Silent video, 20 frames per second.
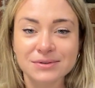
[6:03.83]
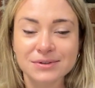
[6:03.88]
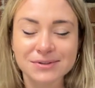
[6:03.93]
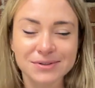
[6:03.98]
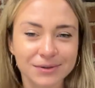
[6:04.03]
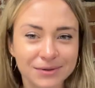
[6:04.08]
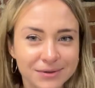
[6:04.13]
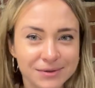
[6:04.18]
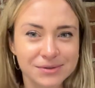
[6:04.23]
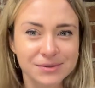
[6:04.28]

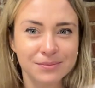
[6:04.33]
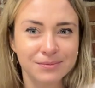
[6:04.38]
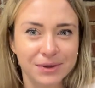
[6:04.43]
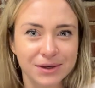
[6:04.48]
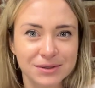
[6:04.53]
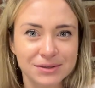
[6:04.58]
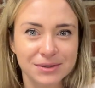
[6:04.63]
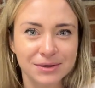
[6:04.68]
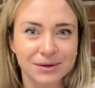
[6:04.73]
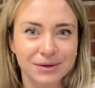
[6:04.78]
Isn't this
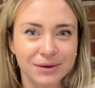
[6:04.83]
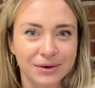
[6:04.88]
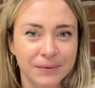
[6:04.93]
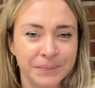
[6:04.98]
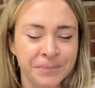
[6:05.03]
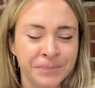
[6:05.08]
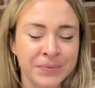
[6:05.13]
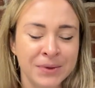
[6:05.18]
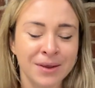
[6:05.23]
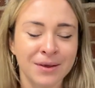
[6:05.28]
amazing?
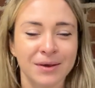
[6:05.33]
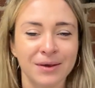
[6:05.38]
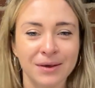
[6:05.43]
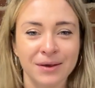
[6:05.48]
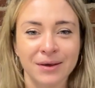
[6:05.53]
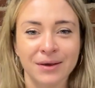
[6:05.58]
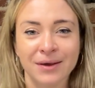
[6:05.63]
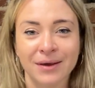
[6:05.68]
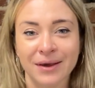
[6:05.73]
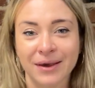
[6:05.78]

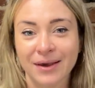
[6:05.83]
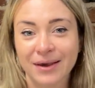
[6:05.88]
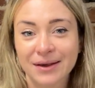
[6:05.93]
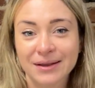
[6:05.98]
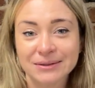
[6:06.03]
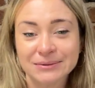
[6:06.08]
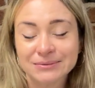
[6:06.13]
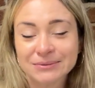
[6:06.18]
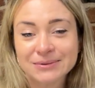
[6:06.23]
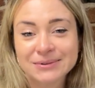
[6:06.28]

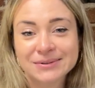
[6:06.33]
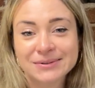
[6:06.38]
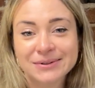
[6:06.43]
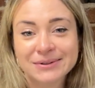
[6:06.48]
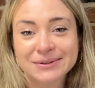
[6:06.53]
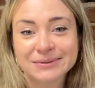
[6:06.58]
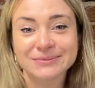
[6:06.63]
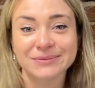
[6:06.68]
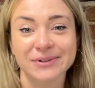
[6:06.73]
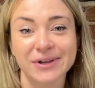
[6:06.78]
And
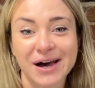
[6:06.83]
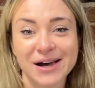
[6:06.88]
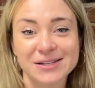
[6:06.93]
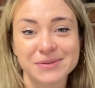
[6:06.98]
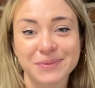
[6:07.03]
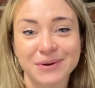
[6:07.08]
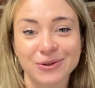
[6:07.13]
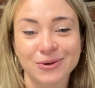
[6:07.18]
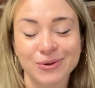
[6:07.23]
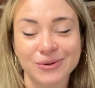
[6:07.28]

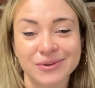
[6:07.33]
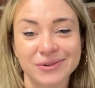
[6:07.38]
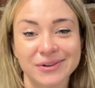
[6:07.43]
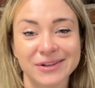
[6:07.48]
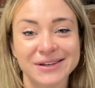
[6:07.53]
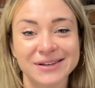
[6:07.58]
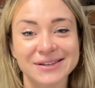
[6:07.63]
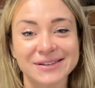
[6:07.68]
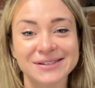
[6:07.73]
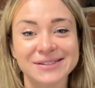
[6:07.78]
last but not
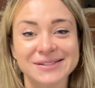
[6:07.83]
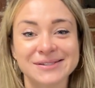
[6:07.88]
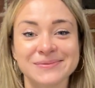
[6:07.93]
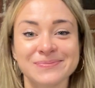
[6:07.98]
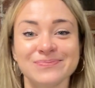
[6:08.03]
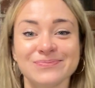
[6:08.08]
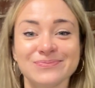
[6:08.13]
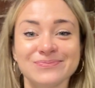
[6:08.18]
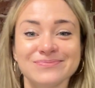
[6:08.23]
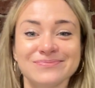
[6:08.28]

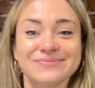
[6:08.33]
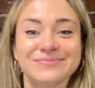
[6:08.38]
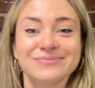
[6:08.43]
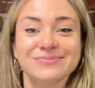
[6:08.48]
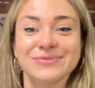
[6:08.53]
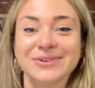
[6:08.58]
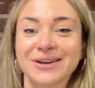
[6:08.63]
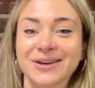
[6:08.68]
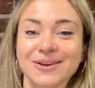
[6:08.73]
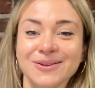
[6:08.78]
least,
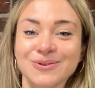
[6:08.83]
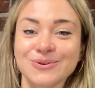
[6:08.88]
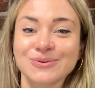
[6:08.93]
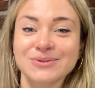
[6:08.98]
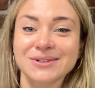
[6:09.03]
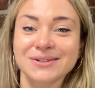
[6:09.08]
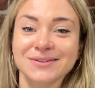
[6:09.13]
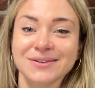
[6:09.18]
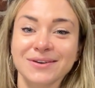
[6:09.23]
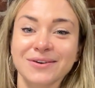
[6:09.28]
we can
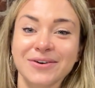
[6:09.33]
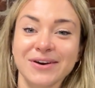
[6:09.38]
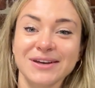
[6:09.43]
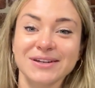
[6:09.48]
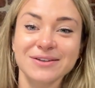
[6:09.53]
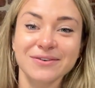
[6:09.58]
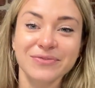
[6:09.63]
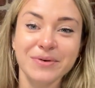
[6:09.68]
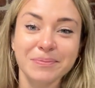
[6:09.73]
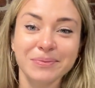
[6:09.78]
use it in
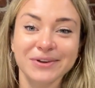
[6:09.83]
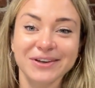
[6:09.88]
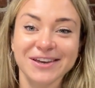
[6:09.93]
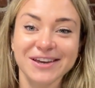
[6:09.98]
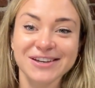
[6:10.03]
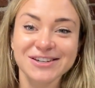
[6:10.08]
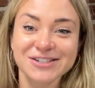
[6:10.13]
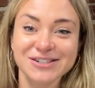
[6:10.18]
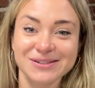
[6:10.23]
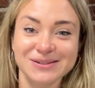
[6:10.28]
creative
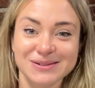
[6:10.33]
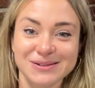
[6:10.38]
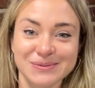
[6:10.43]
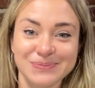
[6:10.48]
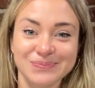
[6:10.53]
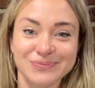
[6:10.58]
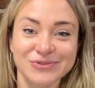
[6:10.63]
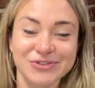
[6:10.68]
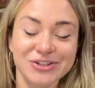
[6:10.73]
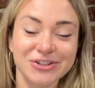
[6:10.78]

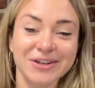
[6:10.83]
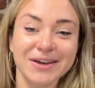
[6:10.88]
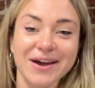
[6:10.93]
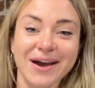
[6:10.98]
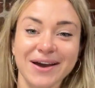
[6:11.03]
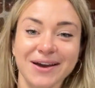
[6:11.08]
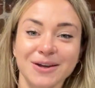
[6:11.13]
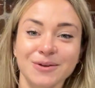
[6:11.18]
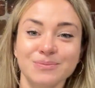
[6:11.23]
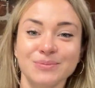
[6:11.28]
applications.
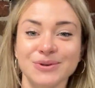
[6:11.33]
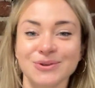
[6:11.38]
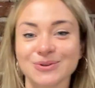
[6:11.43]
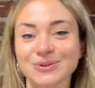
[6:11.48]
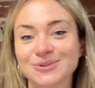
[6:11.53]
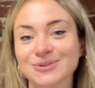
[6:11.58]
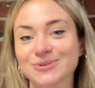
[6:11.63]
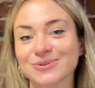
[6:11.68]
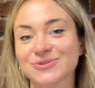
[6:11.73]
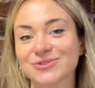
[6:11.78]
GenAI can be
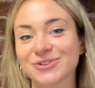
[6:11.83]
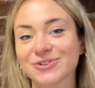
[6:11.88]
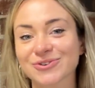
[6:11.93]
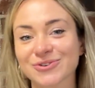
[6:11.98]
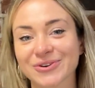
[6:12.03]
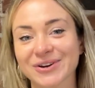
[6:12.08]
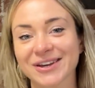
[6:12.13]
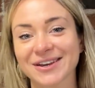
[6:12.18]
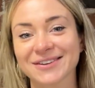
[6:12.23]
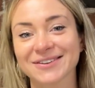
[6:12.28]
used to
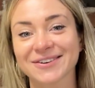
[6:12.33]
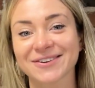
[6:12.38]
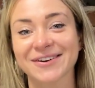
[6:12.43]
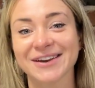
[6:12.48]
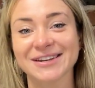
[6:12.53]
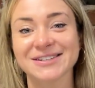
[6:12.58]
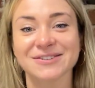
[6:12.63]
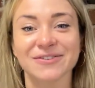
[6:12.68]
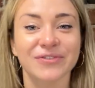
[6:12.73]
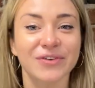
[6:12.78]
generate
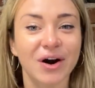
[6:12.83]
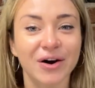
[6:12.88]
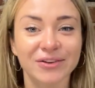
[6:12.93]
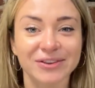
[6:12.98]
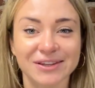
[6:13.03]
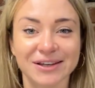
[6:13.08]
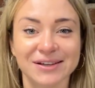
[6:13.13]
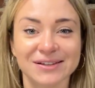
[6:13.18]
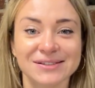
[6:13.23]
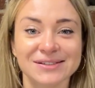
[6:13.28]
creative
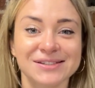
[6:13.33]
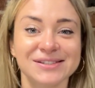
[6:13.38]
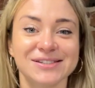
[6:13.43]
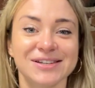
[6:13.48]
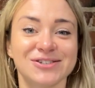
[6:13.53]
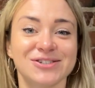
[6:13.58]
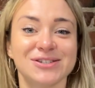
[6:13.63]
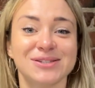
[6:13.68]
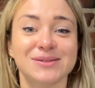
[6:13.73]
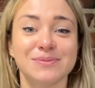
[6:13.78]
content
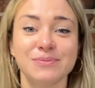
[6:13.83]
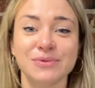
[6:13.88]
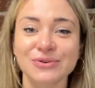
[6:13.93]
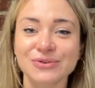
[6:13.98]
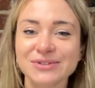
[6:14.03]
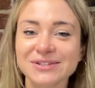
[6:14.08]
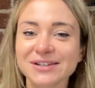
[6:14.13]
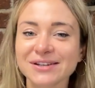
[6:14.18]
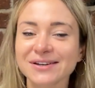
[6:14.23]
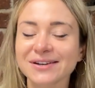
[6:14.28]
such as
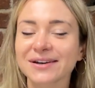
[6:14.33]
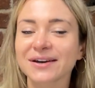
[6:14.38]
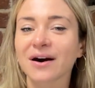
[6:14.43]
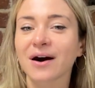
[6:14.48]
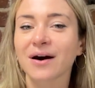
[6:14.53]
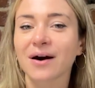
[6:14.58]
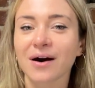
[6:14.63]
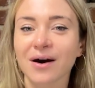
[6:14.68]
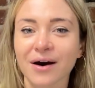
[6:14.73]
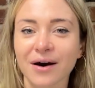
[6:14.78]

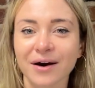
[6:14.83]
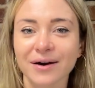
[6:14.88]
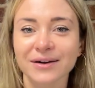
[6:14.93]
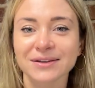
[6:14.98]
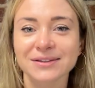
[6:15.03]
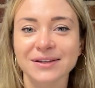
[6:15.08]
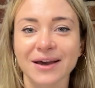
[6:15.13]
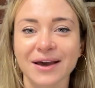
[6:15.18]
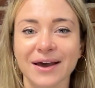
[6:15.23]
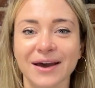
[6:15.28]
music,
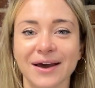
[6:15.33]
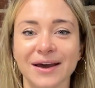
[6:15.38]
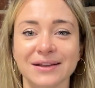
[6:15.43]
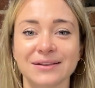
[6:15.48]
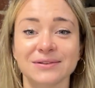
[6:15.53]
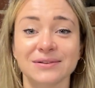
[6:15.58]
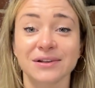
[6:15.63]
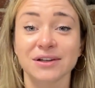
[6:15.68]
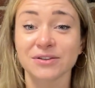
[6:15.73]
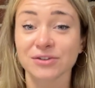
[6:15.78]
art,
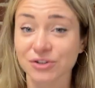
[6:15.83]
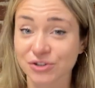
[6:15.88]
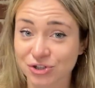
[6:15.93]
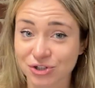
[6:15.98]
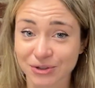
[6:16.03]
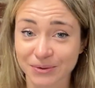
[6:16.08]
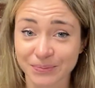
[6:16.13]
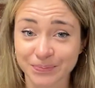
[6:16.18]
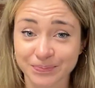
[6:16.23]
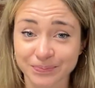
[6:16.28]
and
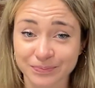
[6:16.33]
literature.